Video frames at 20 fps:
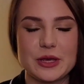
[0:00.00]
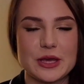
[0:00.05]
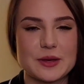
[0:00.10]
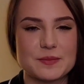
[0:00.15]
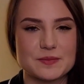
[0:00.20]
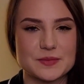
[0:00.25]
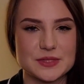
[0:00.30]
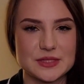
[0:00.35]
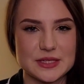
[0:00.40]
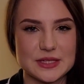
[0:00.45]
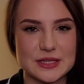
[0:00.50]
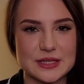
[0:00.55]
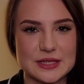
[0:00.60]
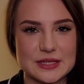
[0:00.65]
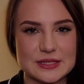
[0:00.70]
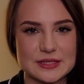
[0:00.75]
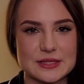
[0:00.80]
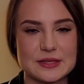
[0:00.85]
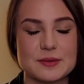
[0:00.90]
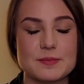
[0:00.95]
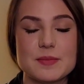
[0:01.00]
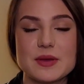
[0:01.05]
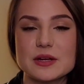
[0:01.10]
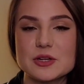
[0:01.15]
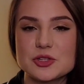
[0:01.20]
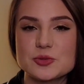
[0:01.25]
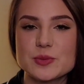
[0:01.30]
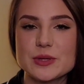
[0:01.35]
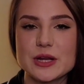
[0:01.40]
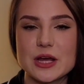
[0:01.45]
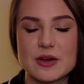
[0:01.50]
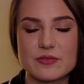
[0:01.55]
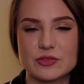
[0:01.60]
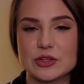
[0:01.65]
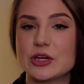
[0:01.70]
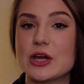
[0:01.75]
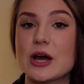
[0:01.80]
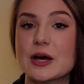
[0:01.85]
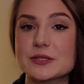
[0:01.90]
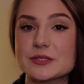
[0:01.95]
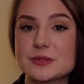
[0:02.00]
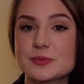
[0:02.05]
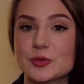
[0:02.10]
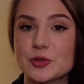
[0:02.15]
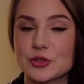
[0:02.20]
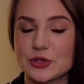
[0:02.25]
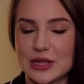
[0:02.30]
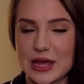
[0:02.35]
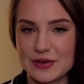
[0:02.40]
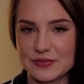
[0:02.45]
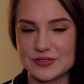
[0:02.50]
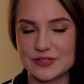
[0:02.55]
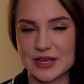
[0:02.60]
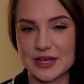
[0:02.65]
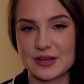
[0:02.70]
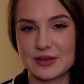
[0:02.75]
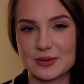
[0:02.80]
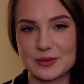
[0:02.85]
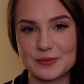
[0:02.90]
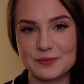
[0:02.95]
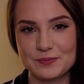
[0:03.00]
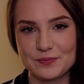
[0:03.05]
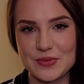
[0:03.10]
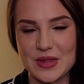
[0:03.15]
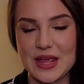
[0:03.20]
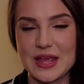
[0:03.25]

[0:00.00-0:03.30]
PMs is the management of the customer lifecycle